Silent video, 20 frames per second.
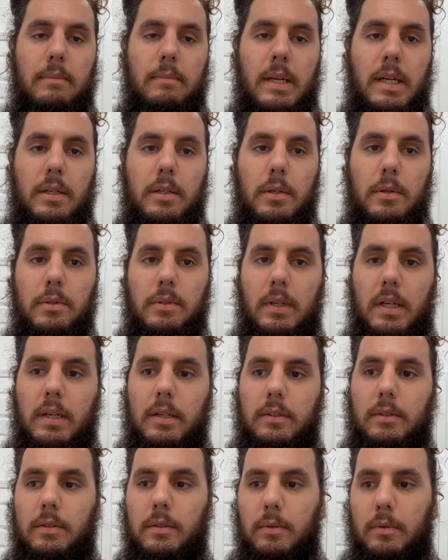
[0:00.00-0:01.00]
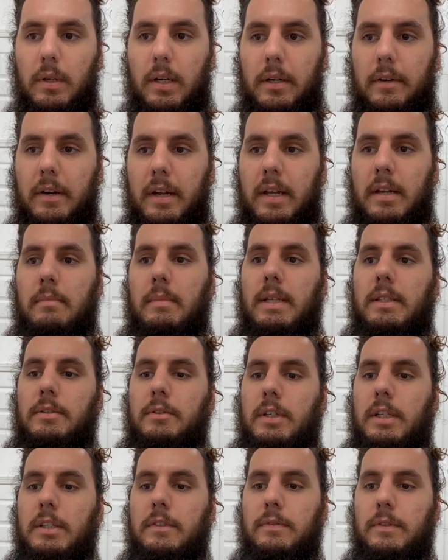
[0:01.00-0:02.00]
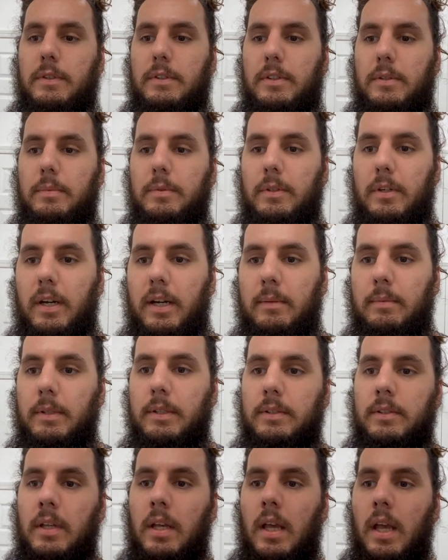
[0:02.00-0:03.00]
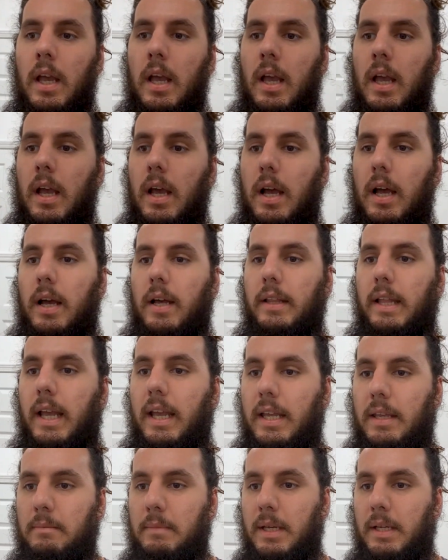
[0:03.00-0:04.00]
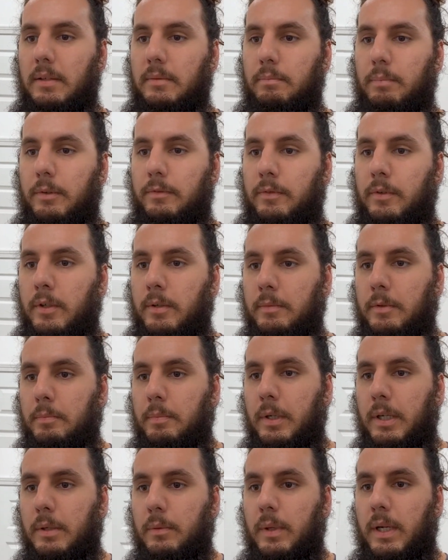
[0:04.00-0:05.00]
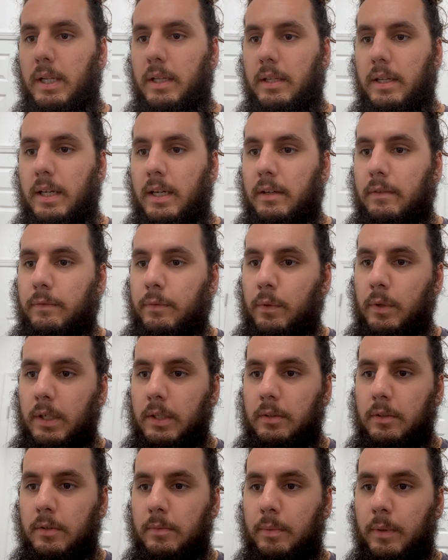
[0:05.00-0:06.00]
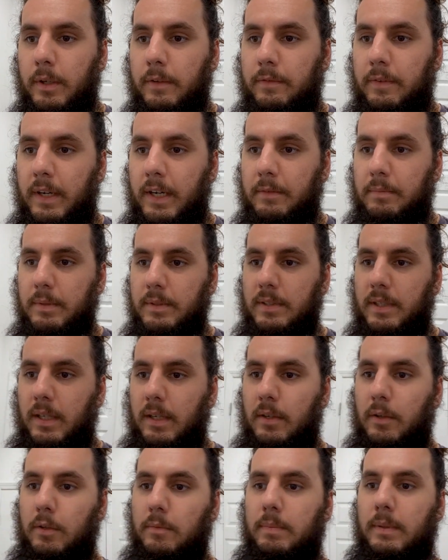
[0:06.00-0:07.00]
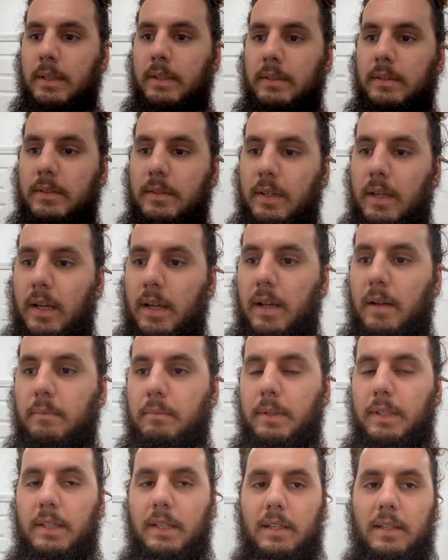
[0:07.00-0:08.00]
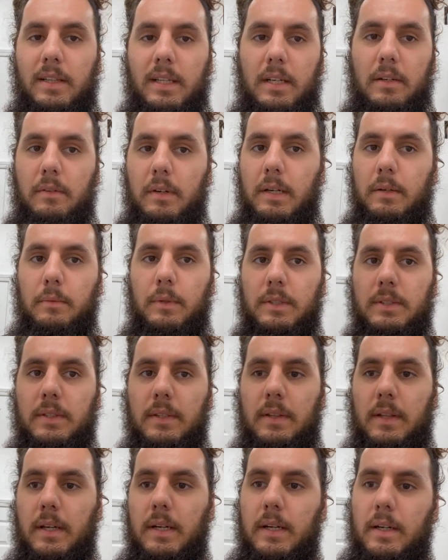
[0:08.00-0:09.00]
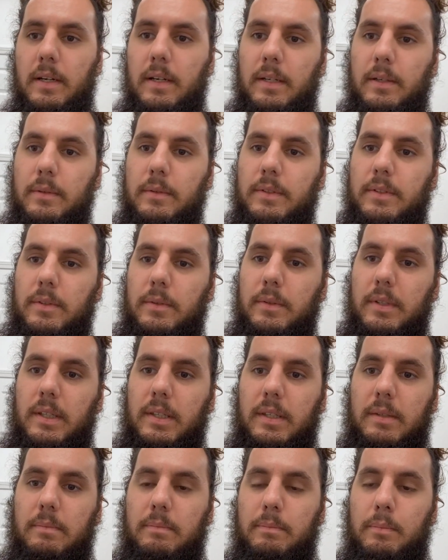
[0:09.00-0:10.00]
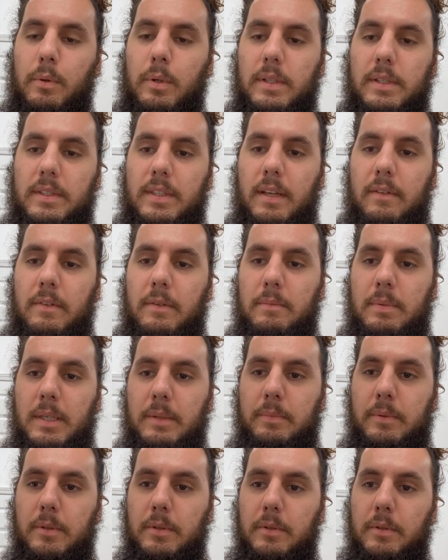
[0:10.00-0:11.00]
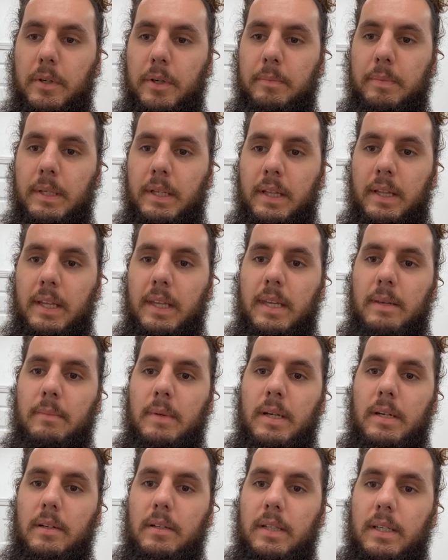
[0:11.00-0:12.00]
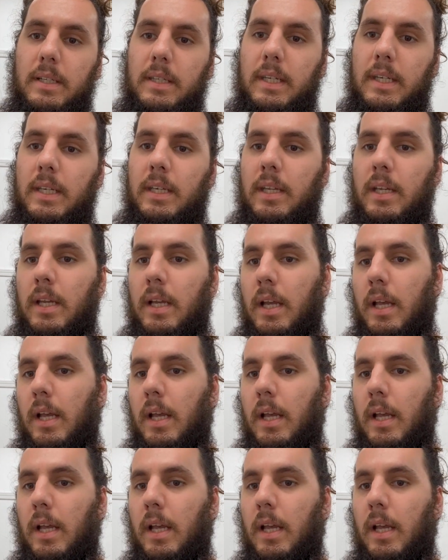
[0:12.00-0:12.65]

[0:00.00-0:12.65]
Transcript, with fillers: email newsletter to our AMS transfer subscribers. Uh, that email performed pretty well. It got 42.5% opens, um, but the click rate wasn't there. It was only 0.7 people who opened the email clicked it.